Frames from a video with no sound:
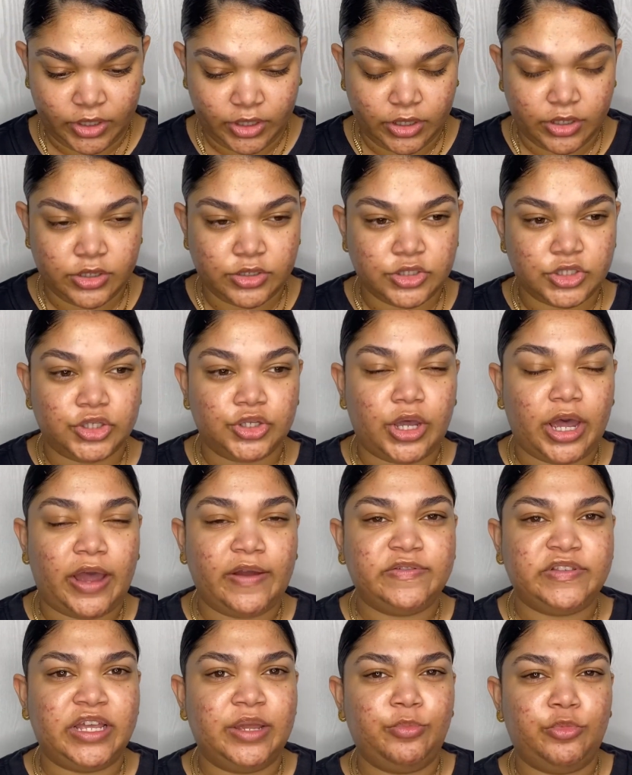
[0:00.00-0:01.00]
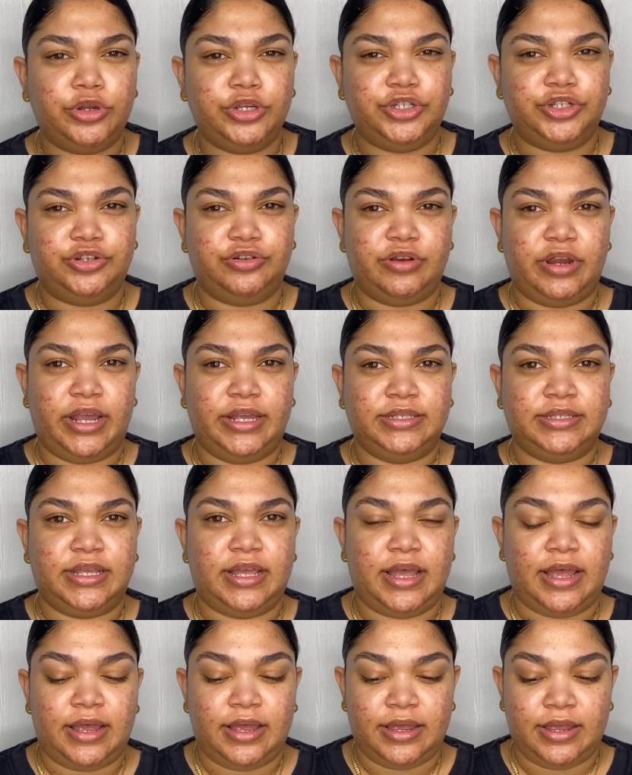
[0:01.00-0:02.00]
so after I moisturize
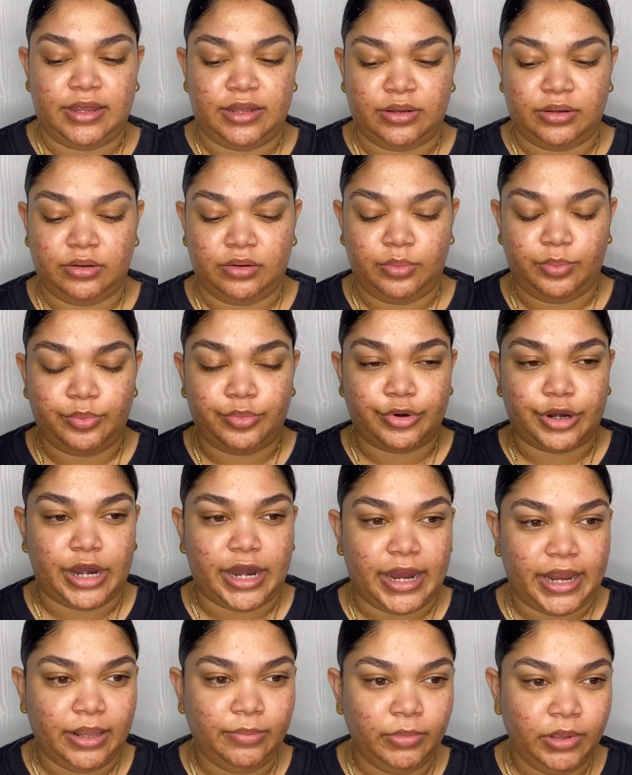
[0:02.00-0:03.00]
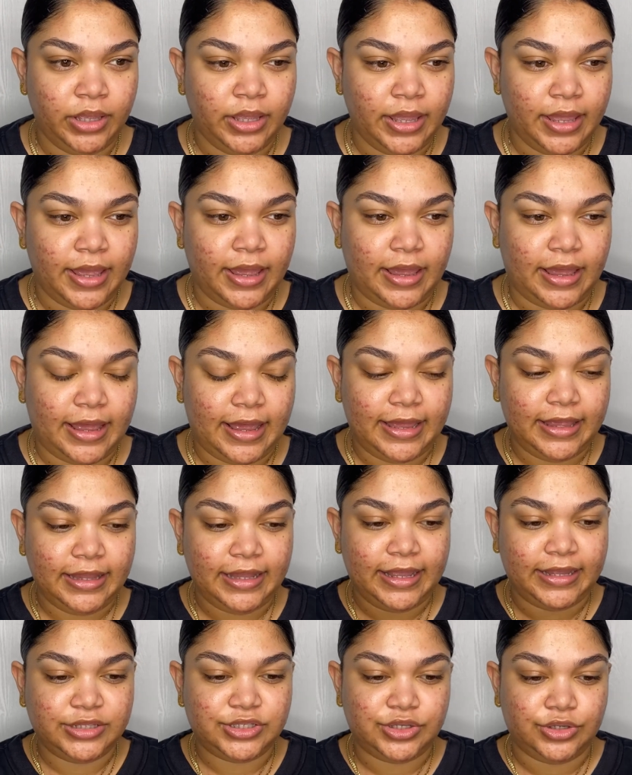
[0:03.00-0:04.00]
and prime, I like
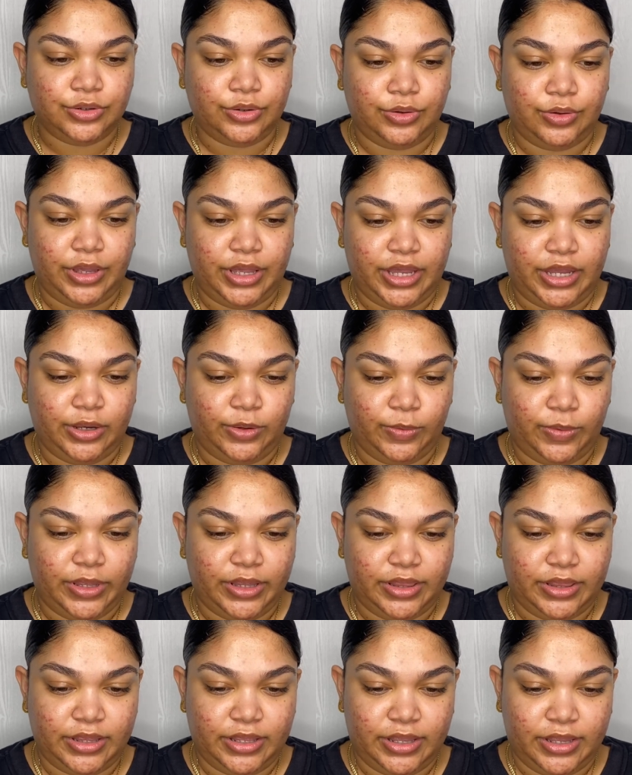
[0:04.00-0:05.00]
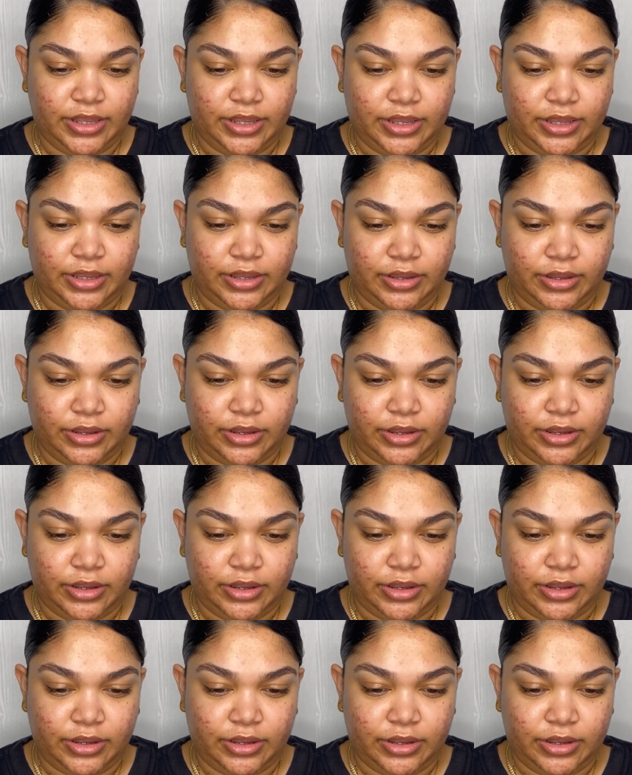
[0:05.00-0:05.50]
to go in with either